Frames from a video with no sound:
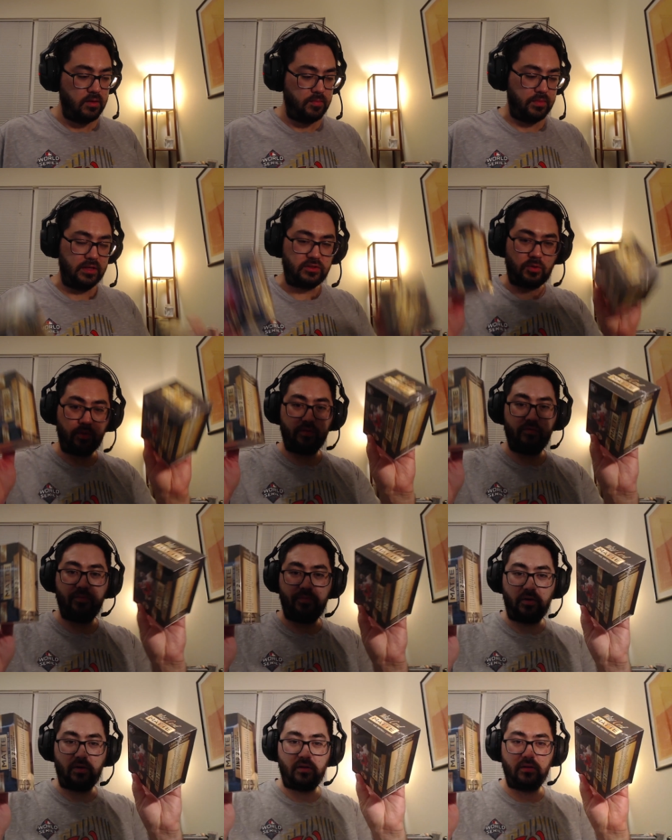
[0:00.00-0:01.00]
let's start with
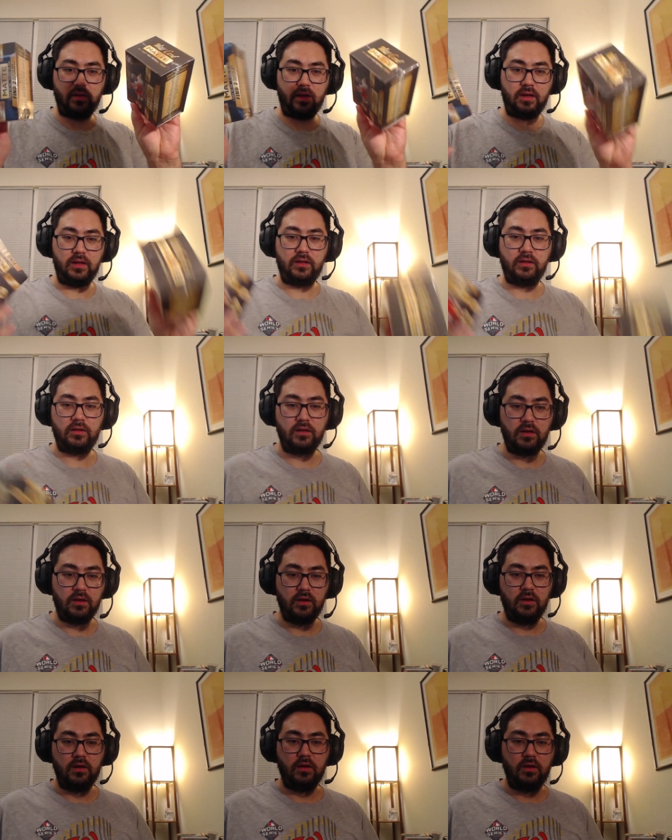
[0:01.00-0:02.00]
football, and
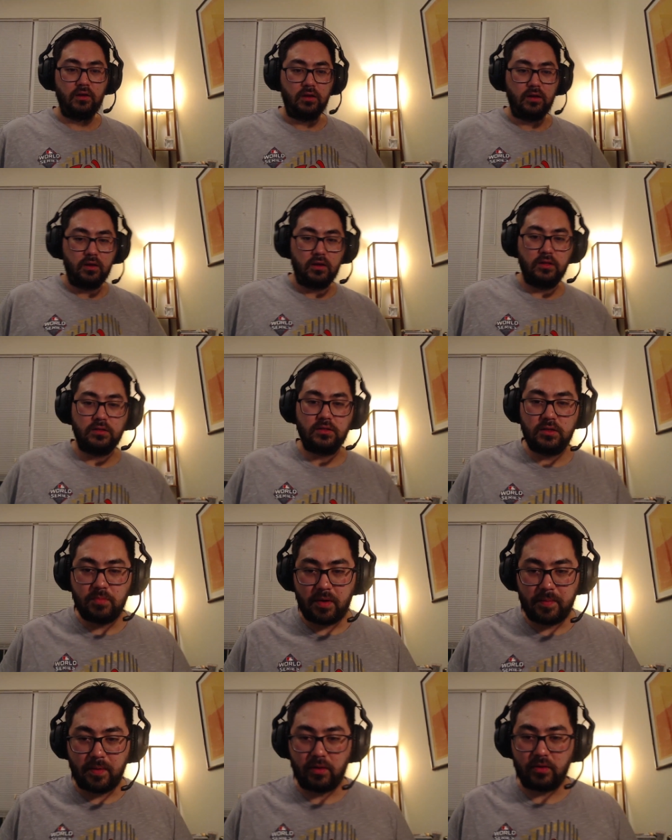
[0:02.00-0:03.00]
you can see,
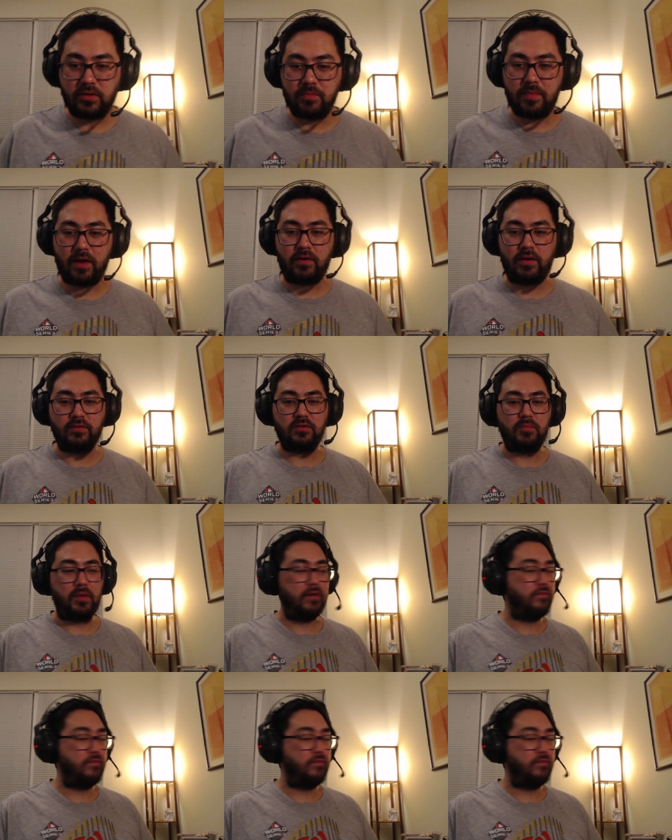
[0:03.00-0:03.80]
might be able to see in the background some of my